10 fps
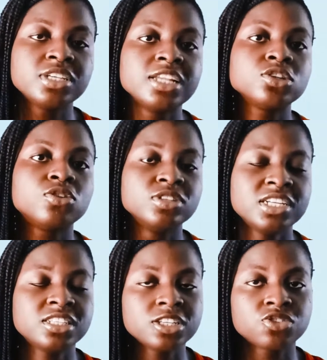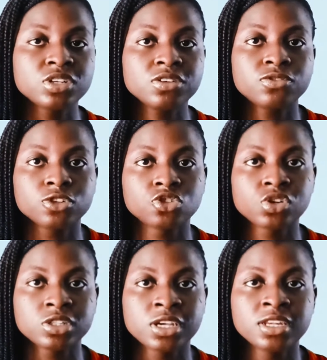get unnecessarily
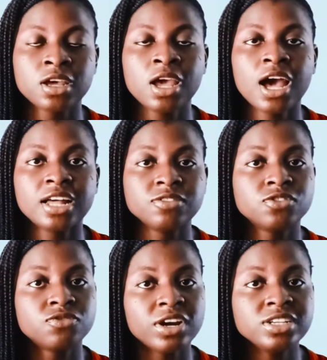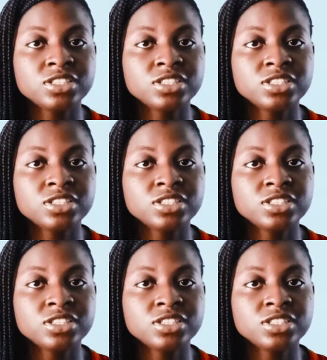frustrated and very